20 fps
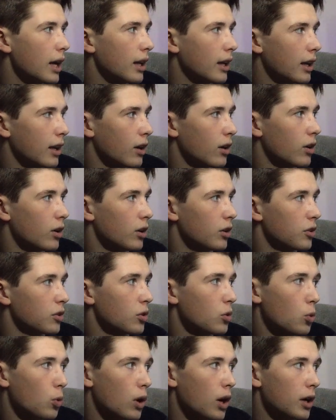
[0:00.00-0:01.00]
gigahertz
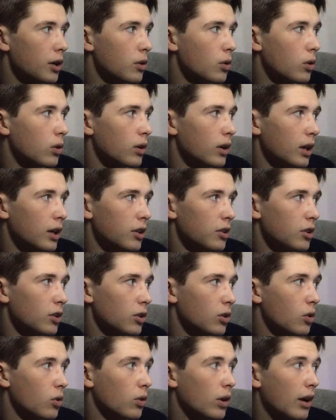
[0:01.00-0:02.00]
quad-core Intel
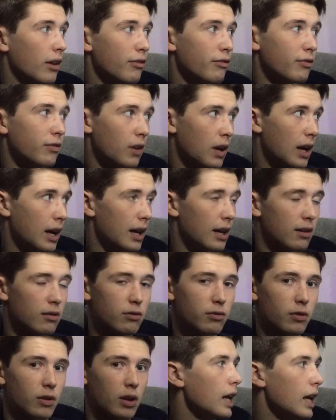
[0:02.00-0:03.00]
Core
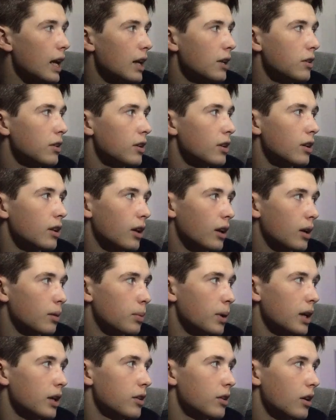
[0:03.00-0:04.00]
i5, 8
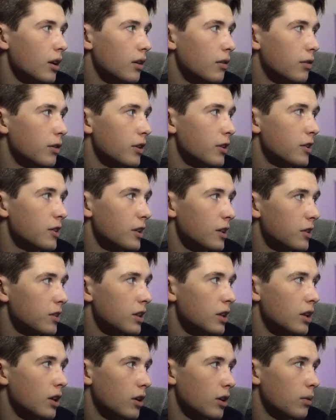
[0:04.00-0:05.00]
gigabytes of
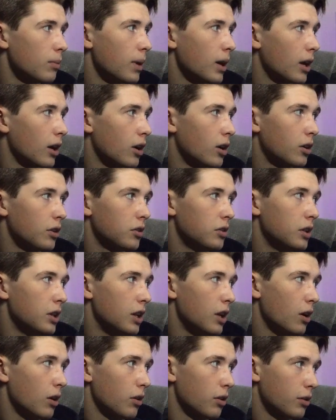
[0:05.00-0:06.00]
1600 megahertz
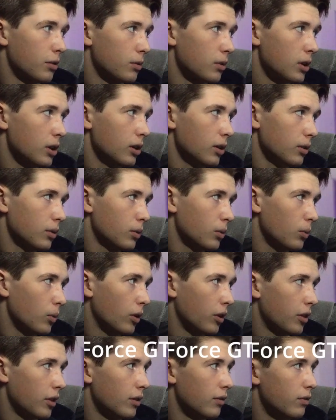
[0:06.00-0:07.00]
DDR3
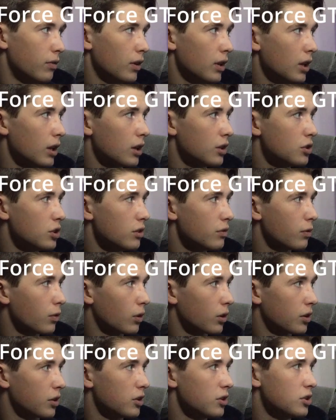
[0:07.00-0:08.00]
with NVIDIA
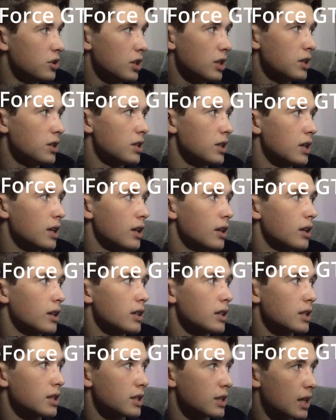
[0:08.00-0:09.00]
GeForce GT
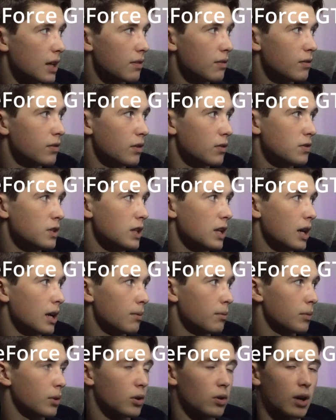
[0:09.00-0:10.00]

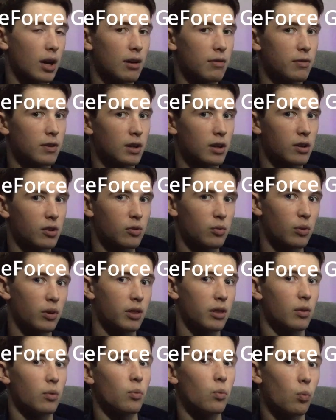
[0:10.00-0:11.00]
750M graphics
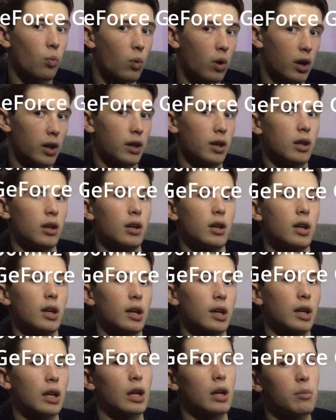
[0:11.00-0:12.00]
with 1
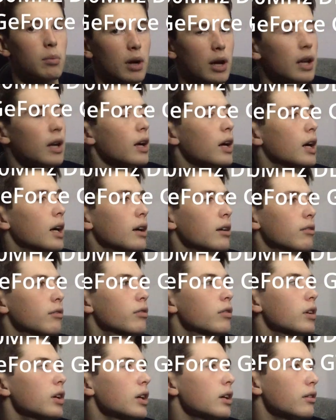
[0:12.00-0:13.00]
gigabyte
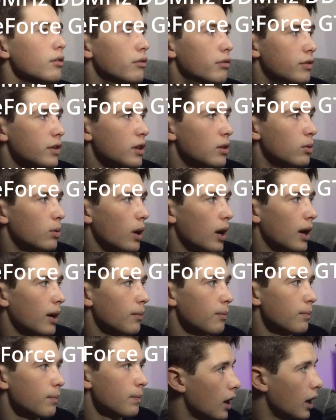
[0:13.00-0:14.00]
of
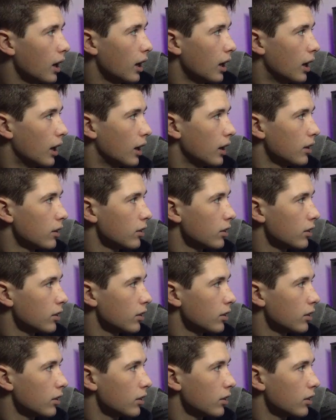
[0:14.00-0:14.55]
VRAM. And